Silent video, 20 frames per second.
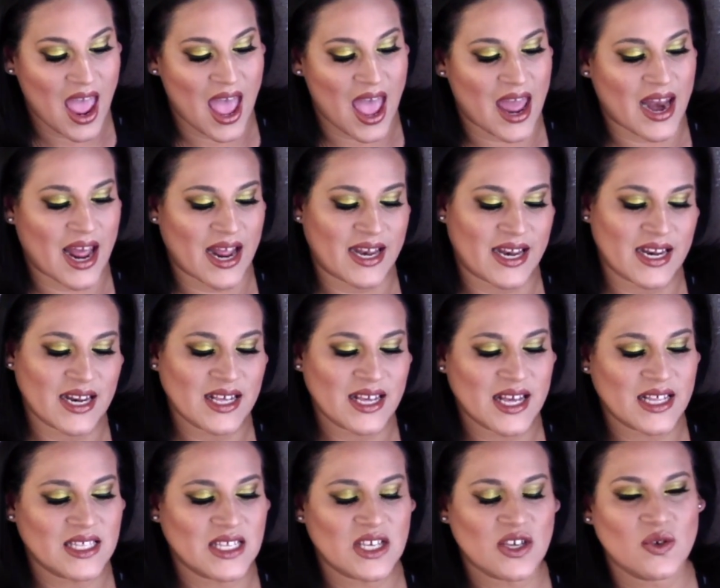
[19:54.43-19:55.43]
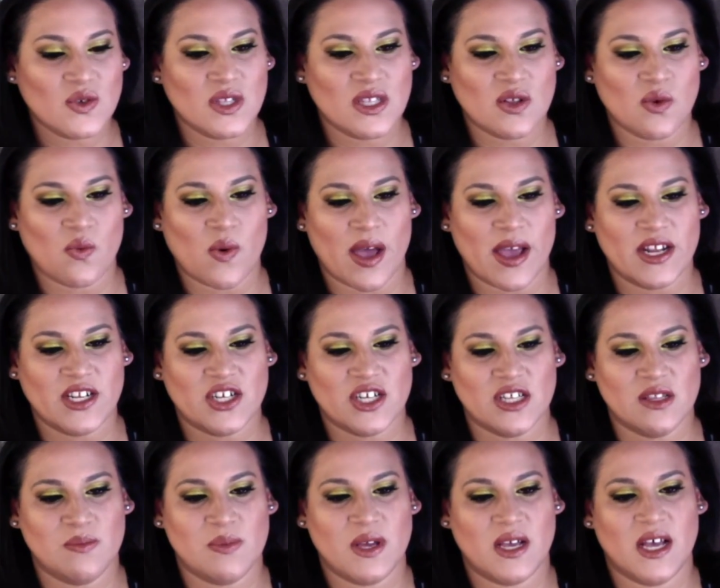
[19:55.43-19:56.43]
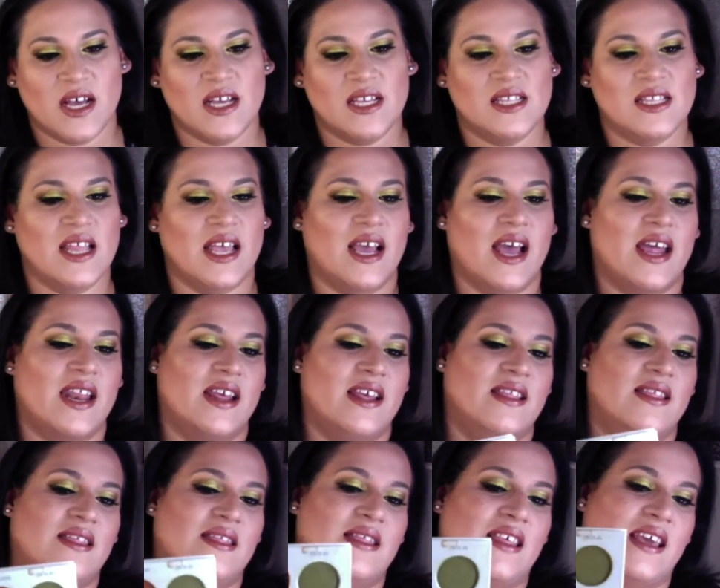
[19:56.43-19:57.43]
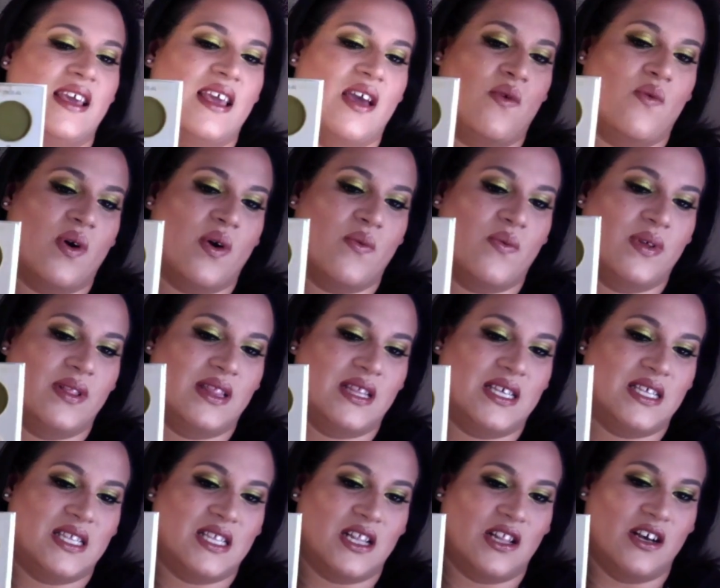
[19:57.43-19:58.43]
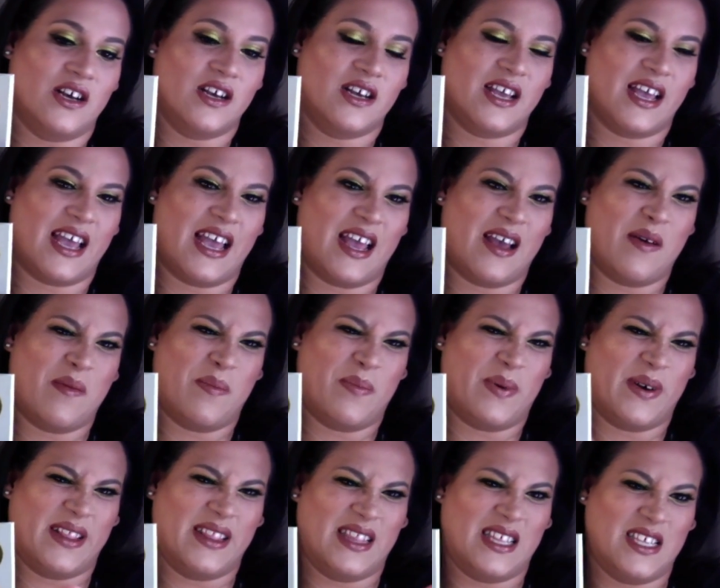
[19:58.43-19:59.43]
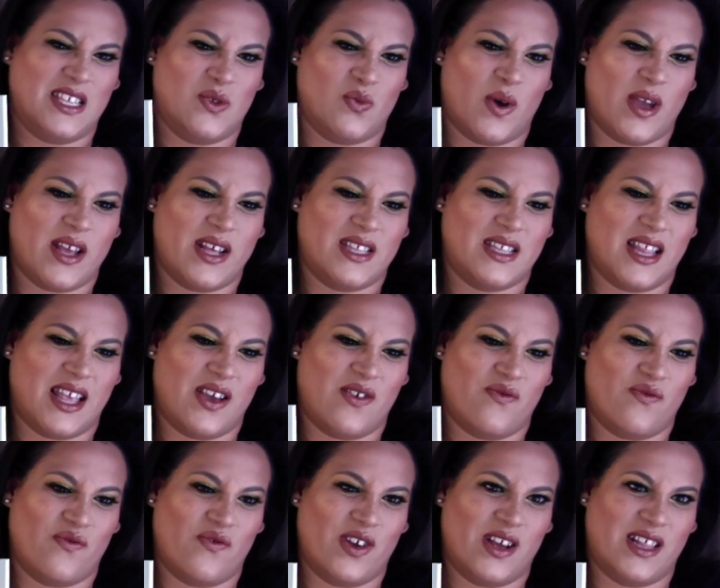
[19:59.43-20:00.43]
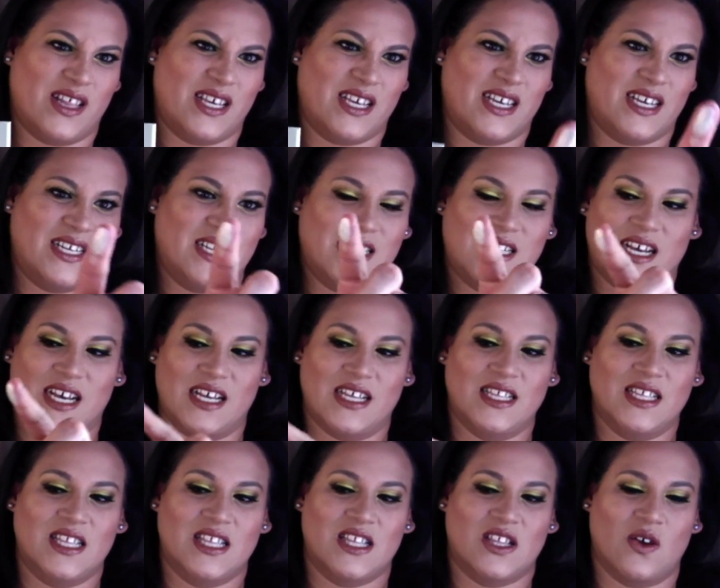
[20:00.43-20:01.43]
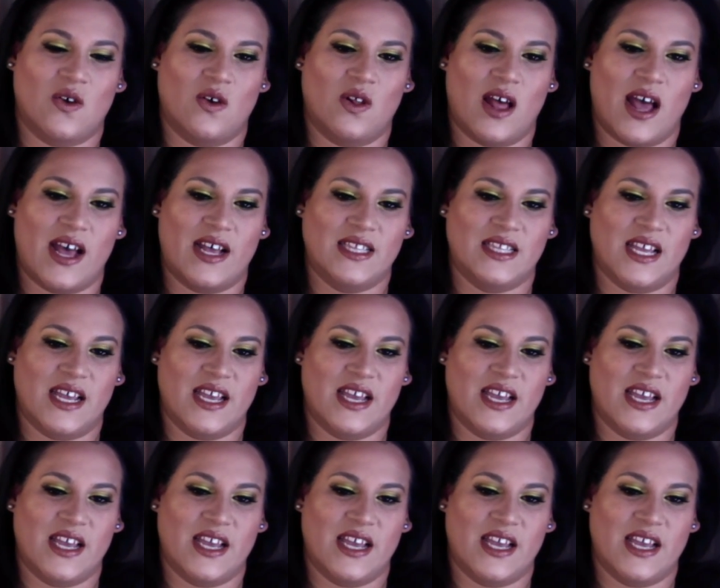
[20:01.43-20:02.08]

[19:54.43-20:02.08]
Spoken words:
And I didn't get to use the white just because like I didn't think it went with this look, but this white is like really intense, so as an